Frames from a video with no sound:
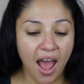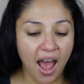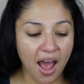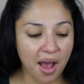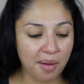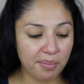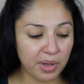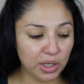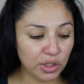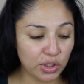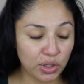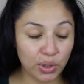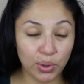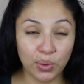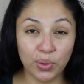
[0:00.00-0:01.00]

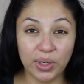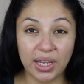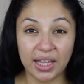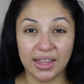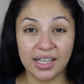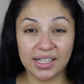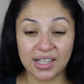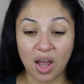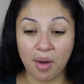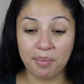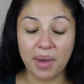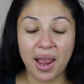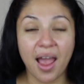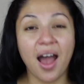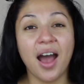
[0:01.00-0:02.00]
to get this on
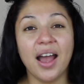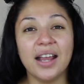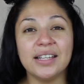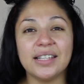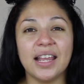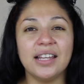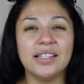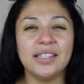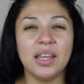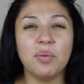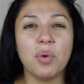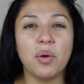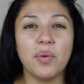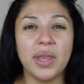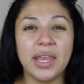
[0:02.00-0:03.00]
my eyes and see
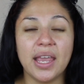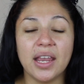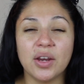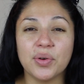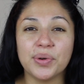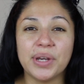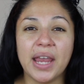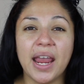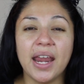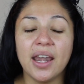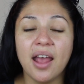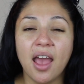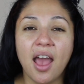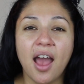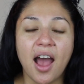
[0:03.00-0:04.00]
what we can
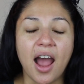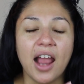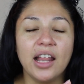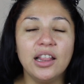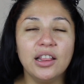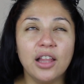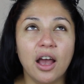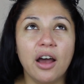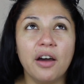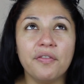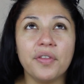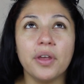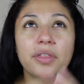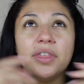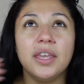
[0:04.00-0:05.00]
create. I
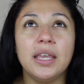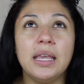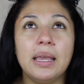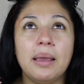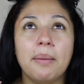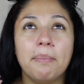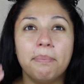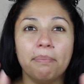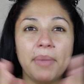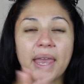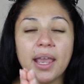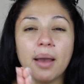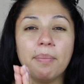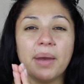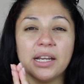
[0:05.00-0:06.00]
love the
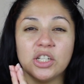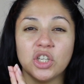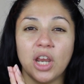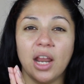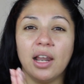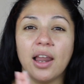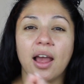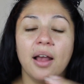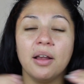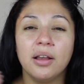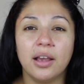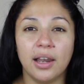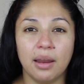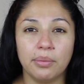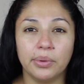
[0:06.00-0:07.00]
Makeup by
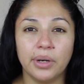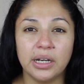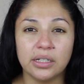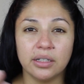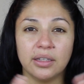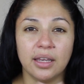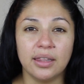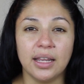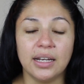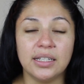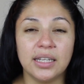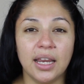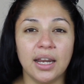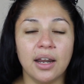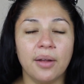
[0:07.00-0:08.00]
Shayla collaboration that they
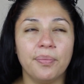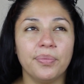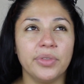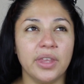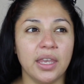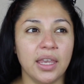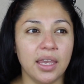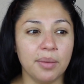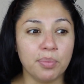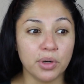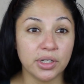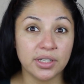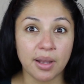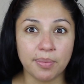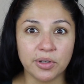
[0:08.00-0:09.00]
did, the
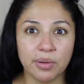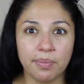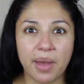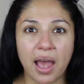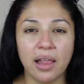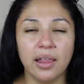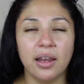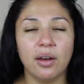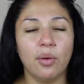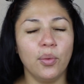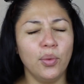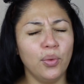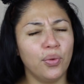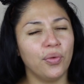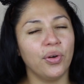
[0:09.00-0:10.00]
Perception
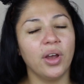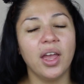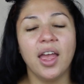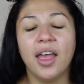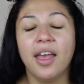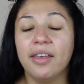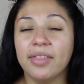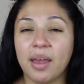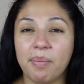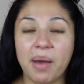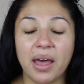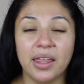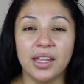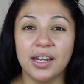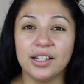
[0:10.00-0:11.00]
palette. Oof, that
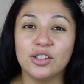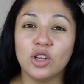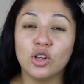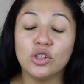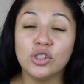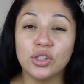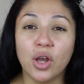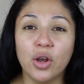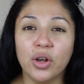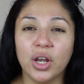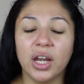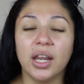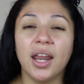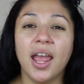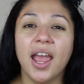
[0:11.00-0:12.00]
palette is so
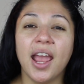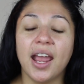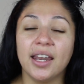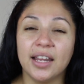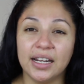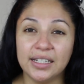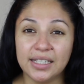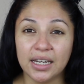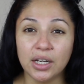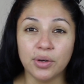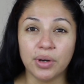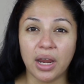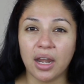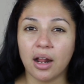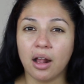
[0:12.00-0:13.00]
good. And I did
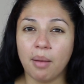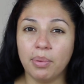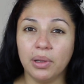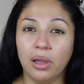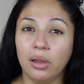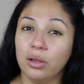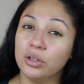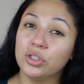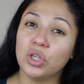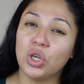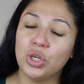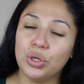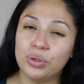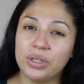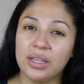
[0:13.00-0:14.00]
create a couple of looks
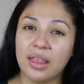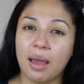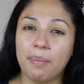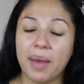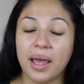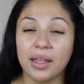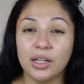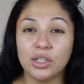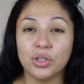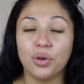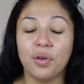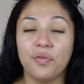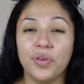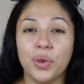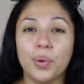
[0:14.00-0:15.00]
using that palette.
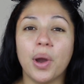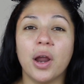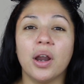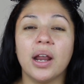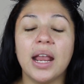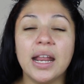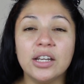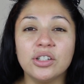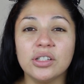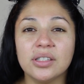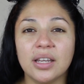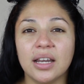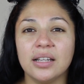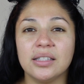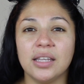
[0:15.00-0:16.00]
So if you are
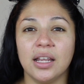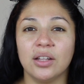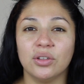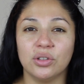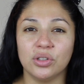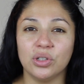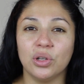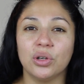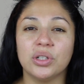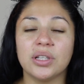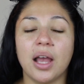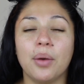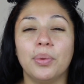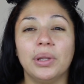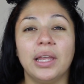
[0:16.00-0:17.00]
interested in seeing those
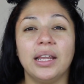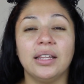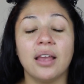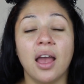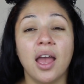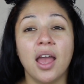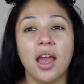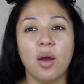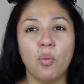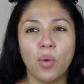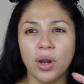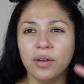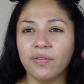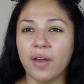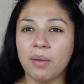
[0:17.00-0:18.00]
looks, I will link
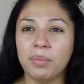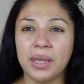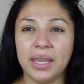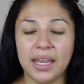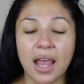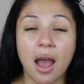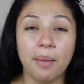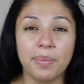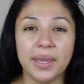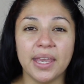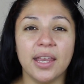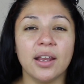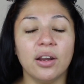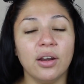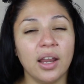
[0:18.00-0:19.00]
one of them up
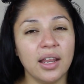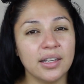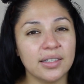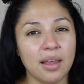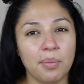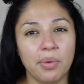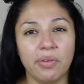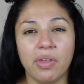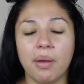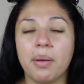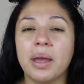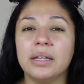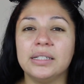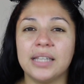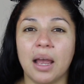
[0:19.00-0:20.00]
here and some of
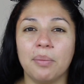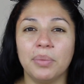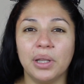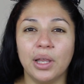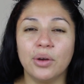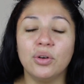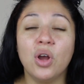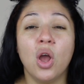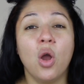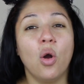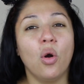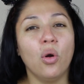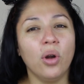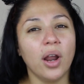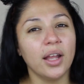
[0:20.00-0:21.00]
them down below
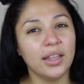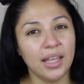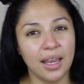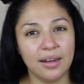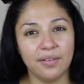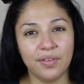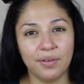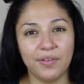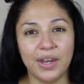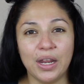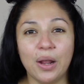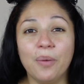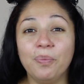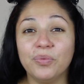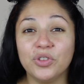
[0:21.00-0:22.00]
or at the end of the
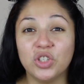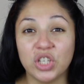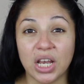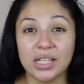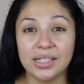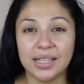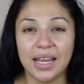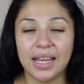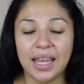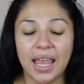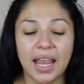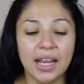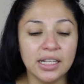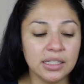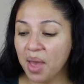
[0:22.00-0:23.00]
video, just in
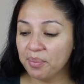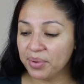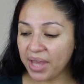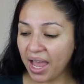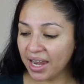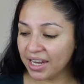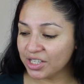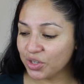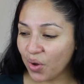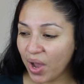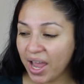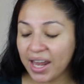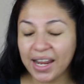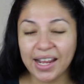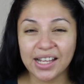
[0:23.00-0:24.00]
case. But yeah, let's go
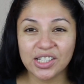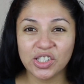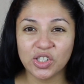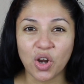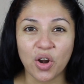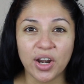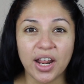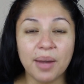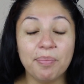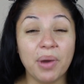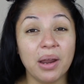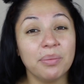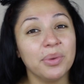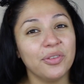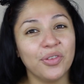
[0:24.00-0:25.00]
ahead and get started.
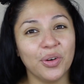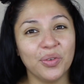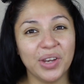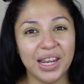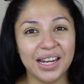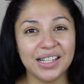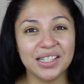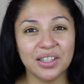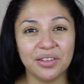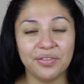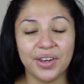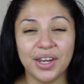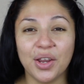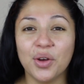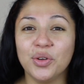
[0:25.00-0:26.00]
But before we get into the
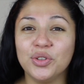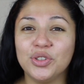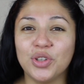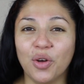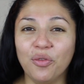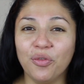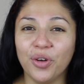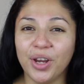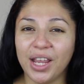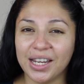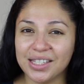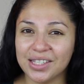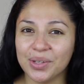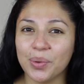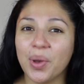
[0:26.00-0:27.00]
video, don't
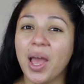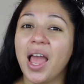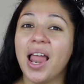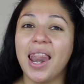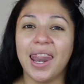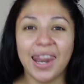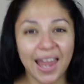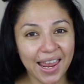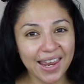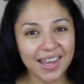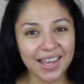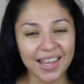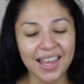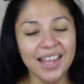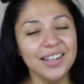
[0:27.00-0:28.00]
forget to
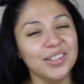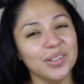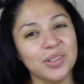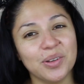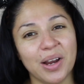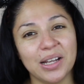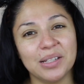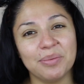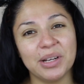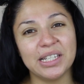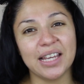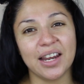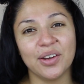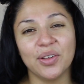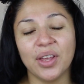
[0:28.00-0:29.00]
like and subscribe to my
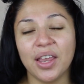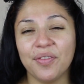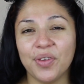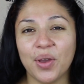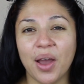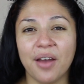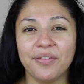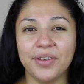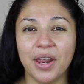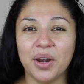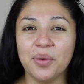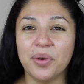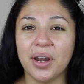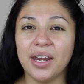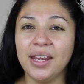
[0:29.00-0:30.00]
channel if you have not
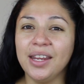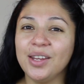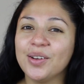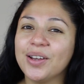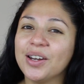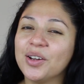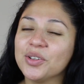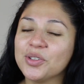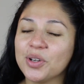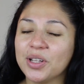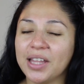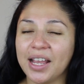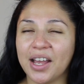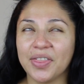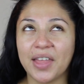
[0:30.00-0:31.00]
already. You can also
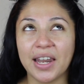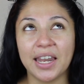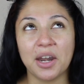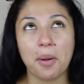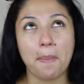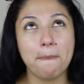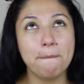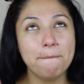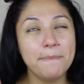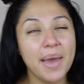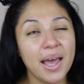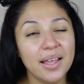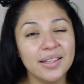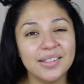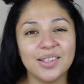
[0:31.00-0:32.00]
click on the little
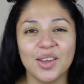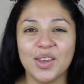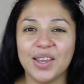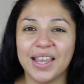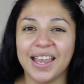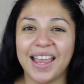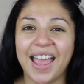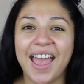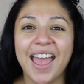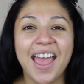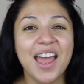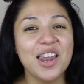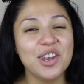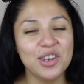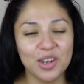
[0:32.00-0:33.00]
bell so you can get
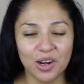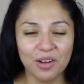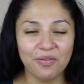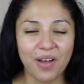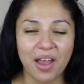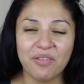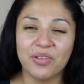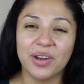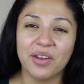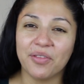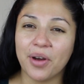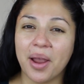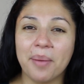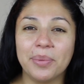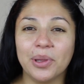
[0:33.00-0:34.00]
notified
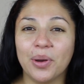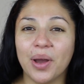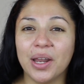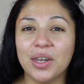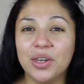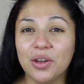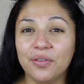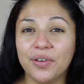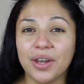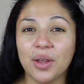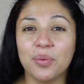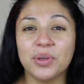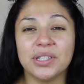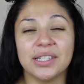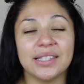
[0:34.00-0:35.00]
whenever I upload a new
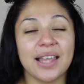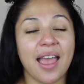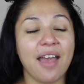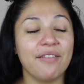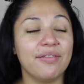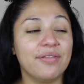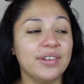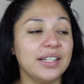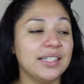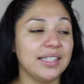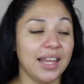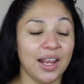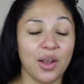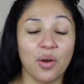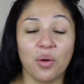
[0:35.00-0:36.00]
video, which is every
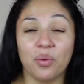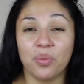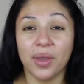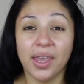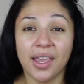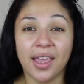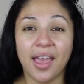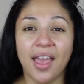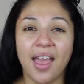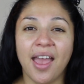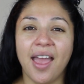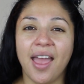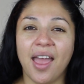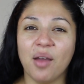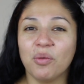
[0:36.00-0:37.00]
single week.
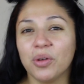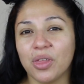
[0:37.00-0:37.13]
And